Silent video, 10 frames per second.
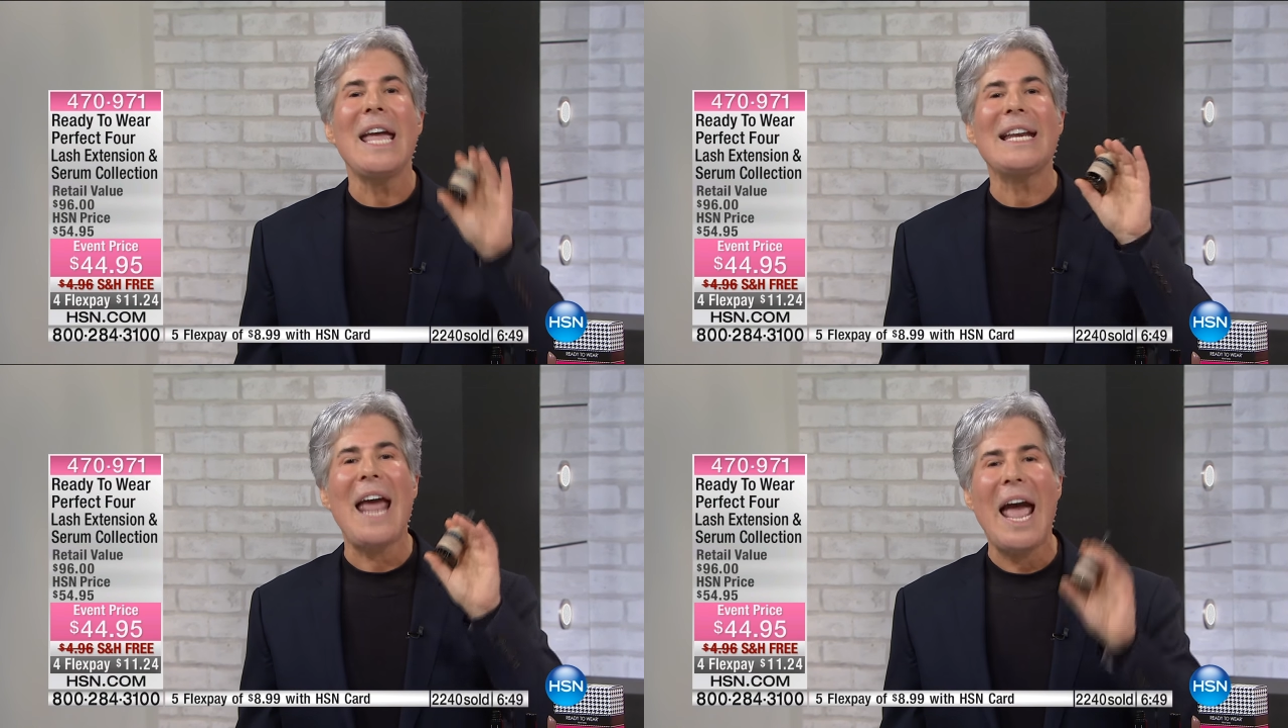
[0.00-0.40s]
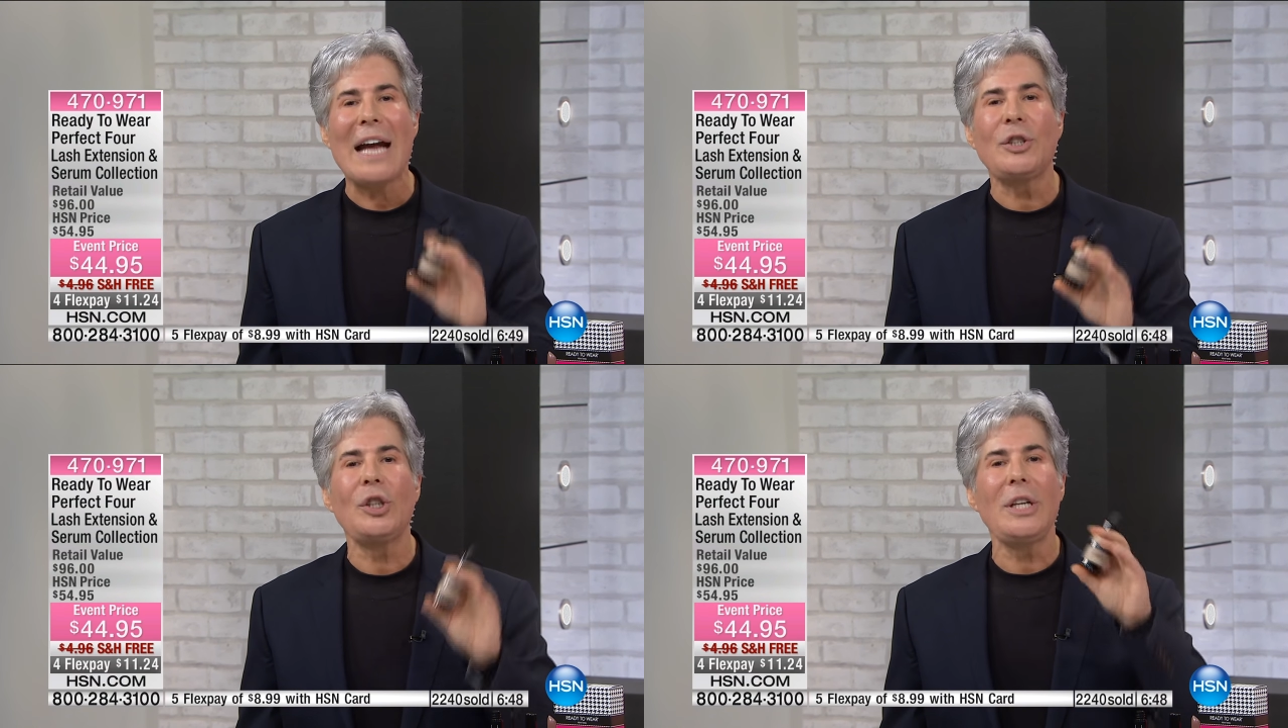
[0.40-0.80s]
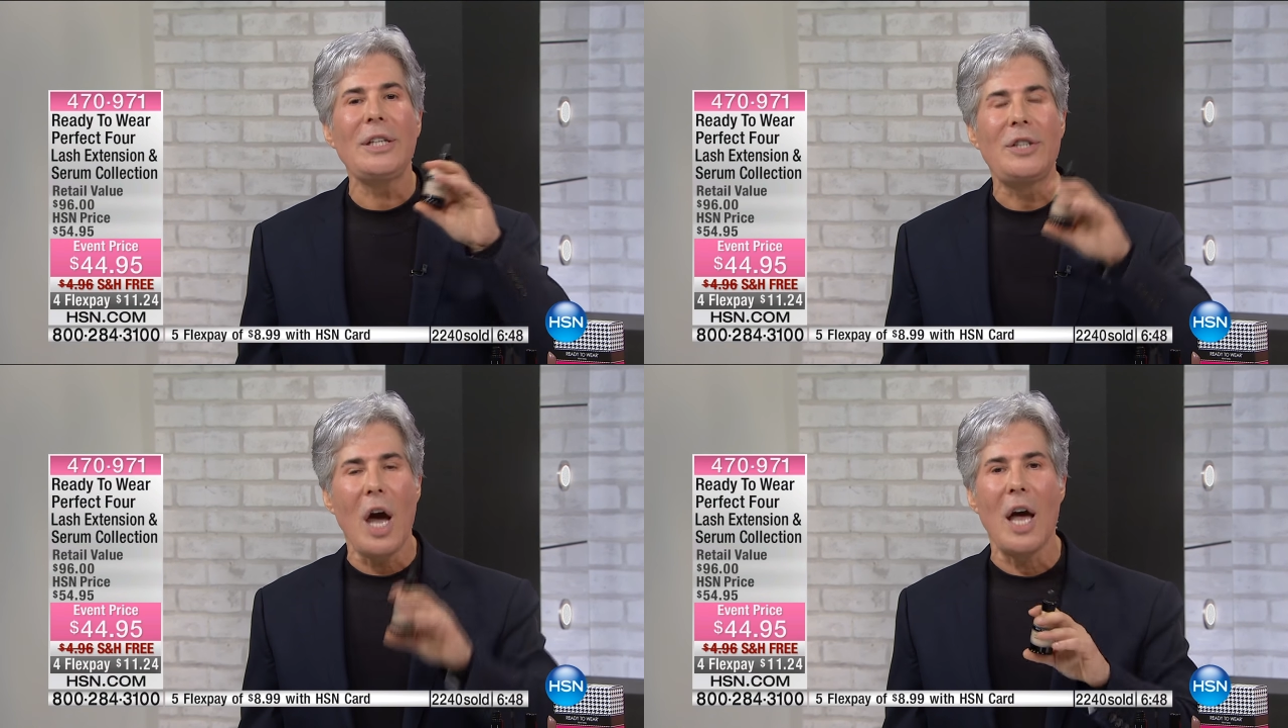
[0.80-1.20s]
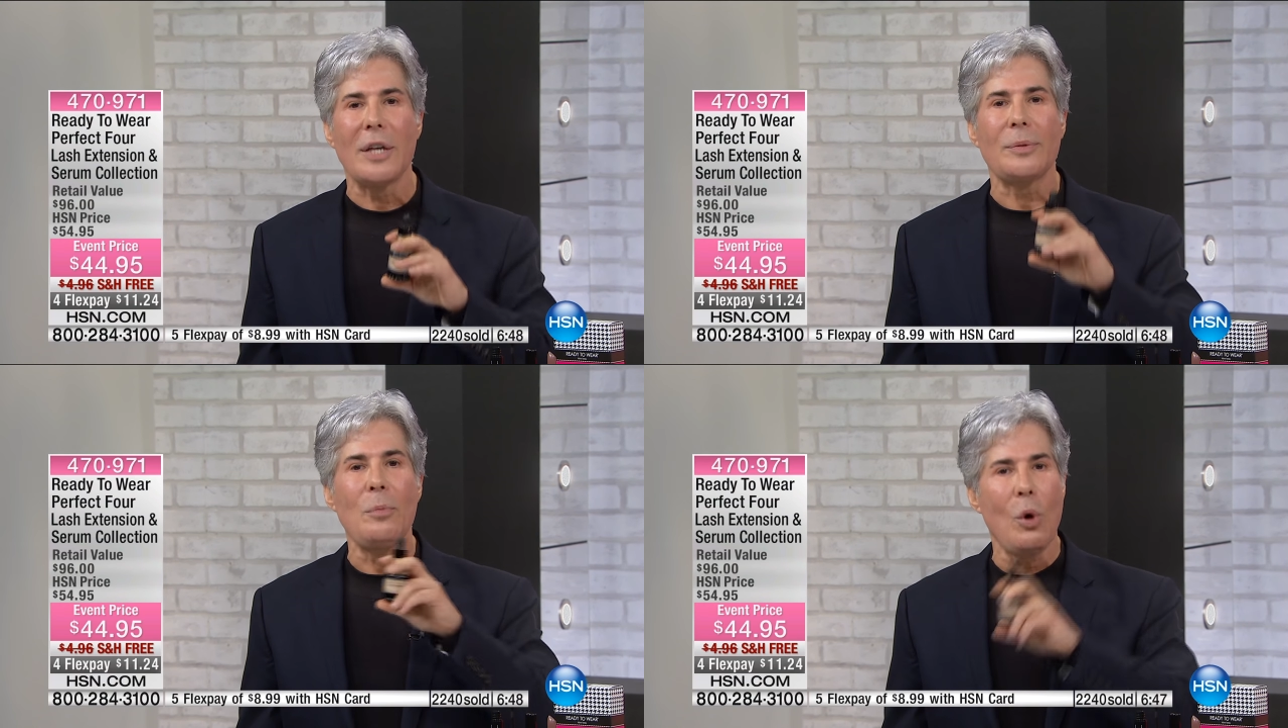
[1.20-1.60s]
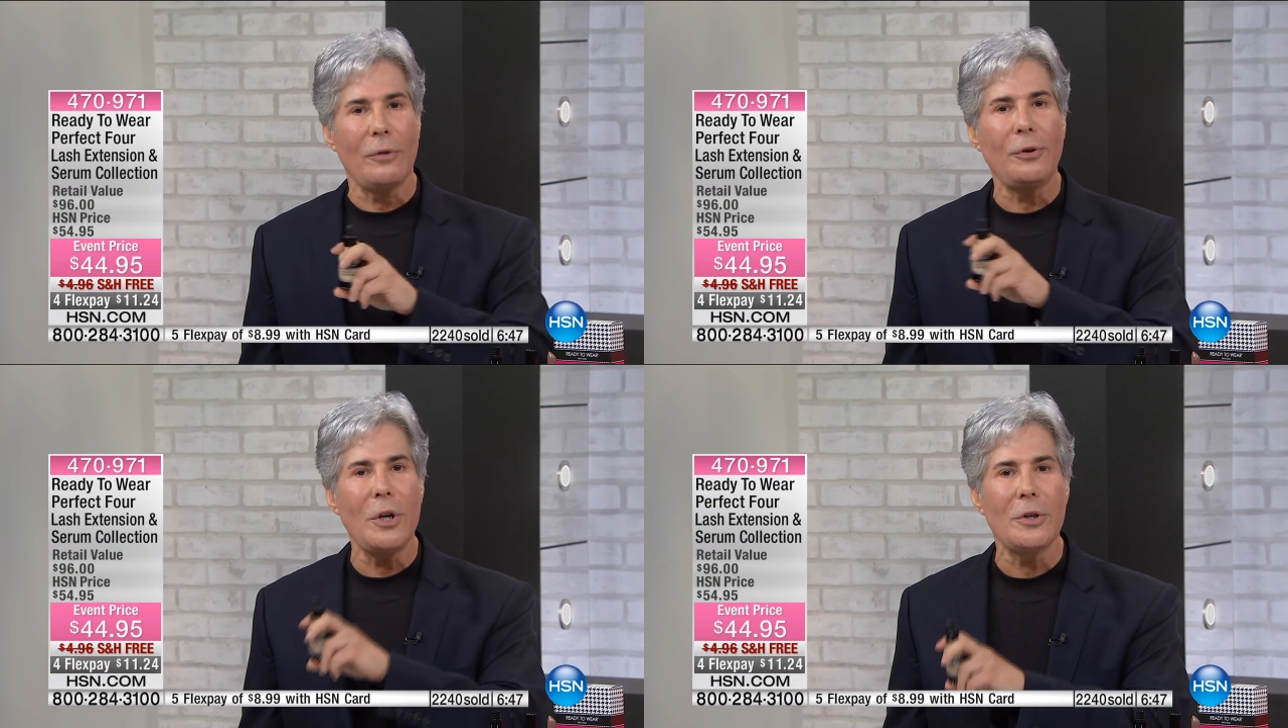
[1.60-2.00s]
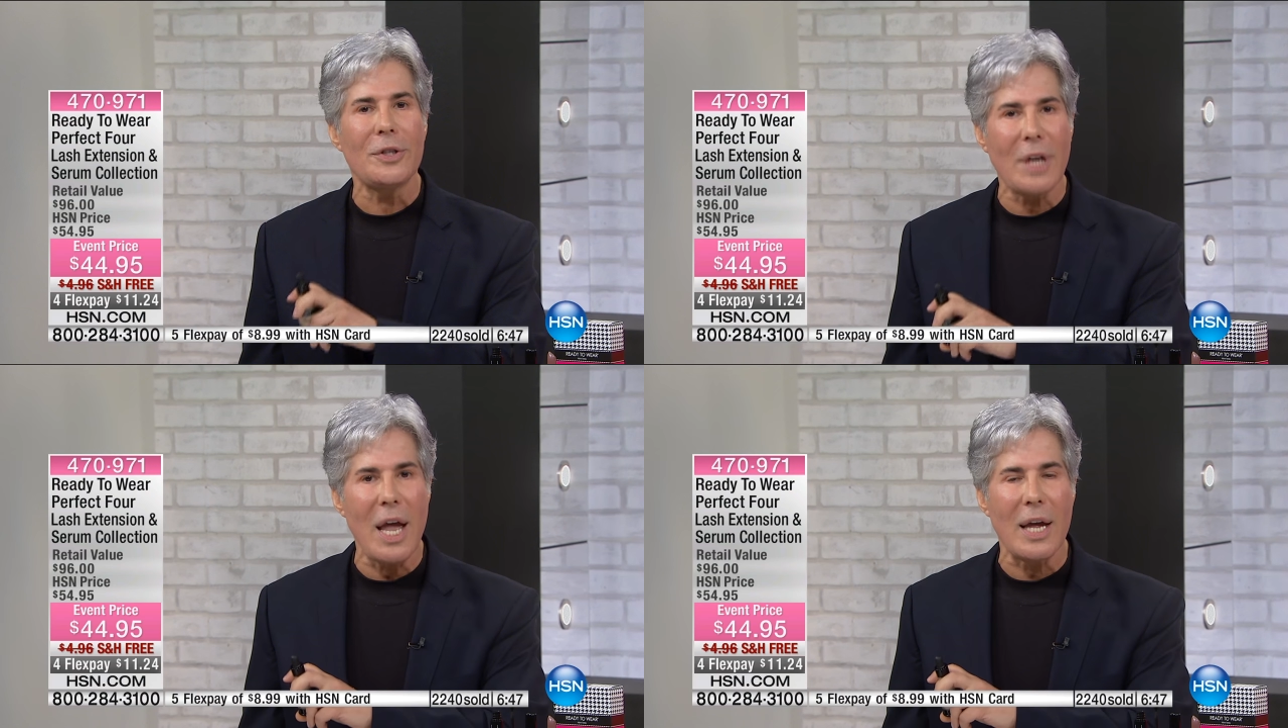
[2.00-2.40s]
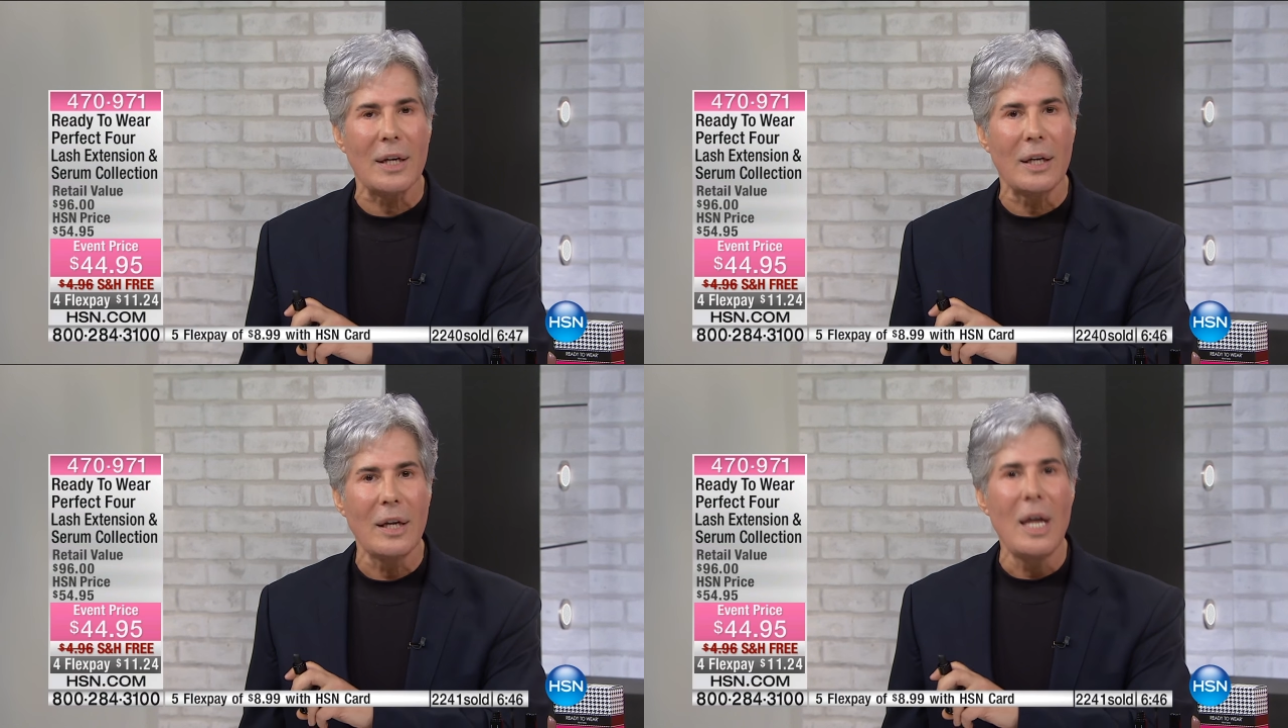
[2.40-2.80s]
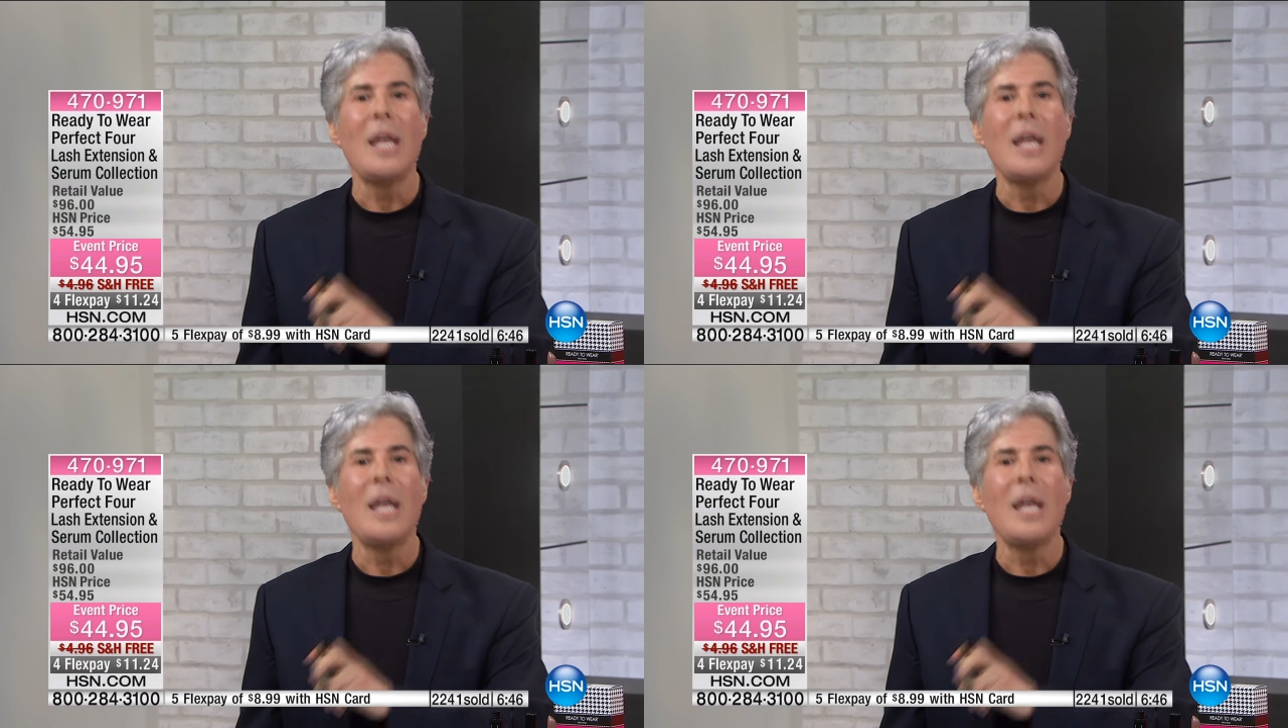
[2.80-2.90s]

It actually does more for your skin